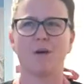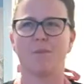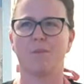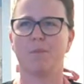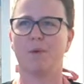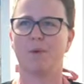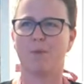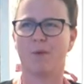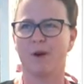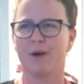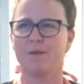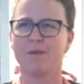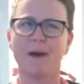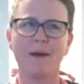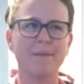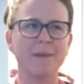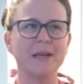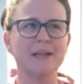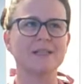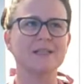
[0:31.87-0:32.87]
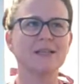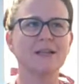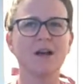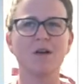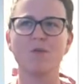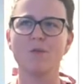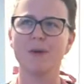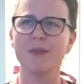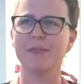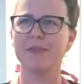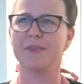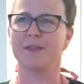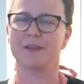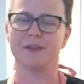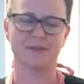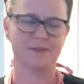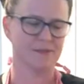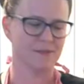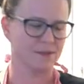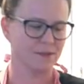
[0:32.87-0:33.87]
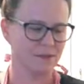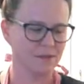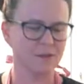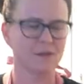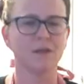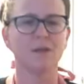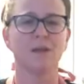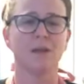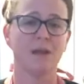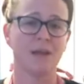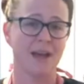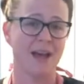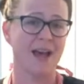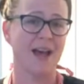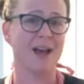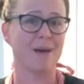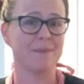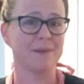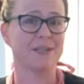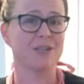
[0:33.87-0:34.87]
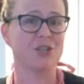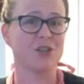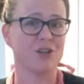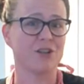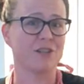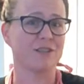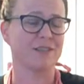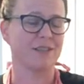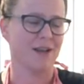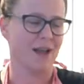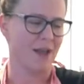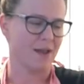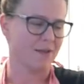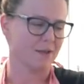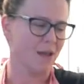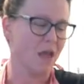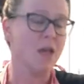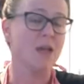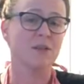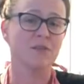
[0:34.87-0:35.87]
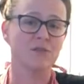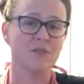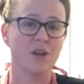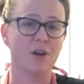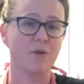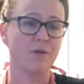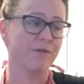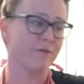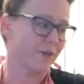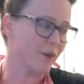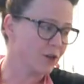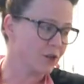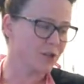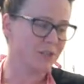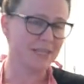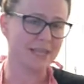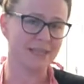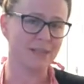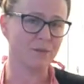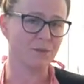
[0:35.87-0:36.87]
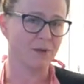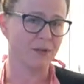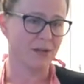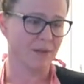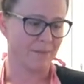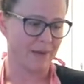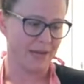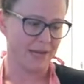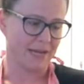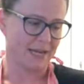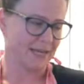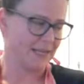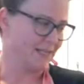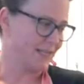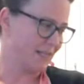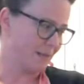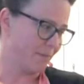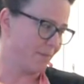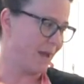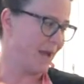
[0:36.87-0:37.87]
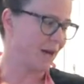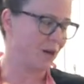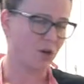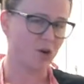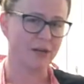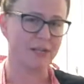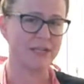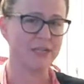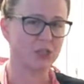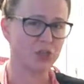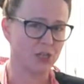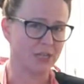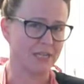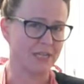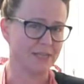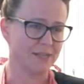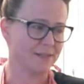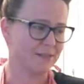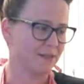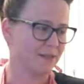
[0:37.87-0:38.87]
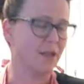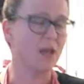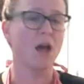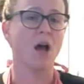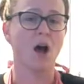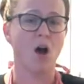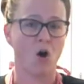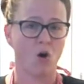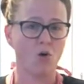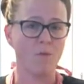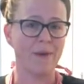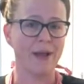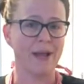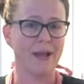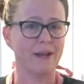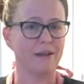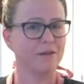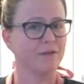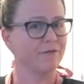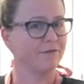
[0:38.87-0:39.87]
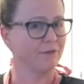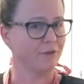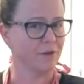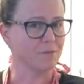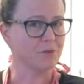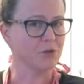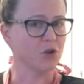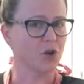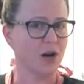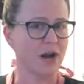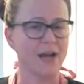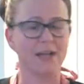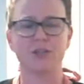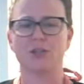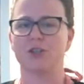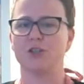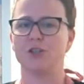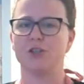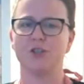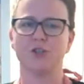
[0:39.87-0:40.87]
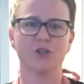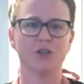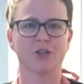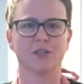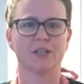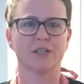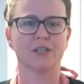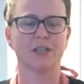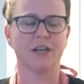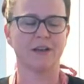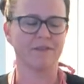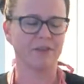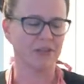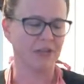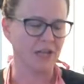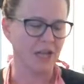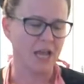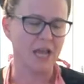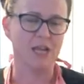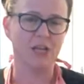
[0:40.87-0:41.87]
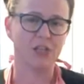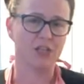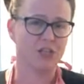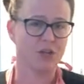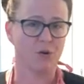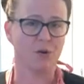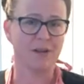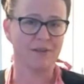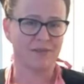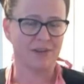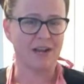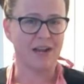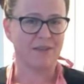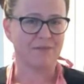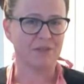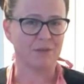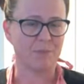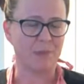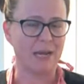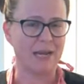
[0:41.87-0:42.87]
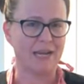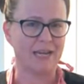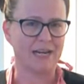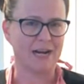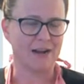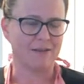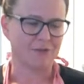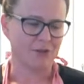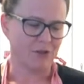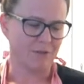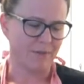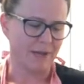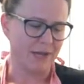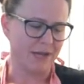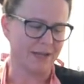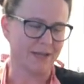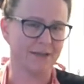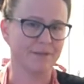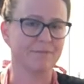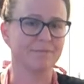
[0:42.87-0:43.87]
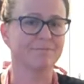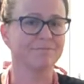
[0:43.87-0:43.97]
but what do I make to go with this? I'm gonna show you today. So first thing that we're gonna make is some macaroni and cheese, homemade, from scratch. You're gonna love it. You don't even have to bake it after you make it.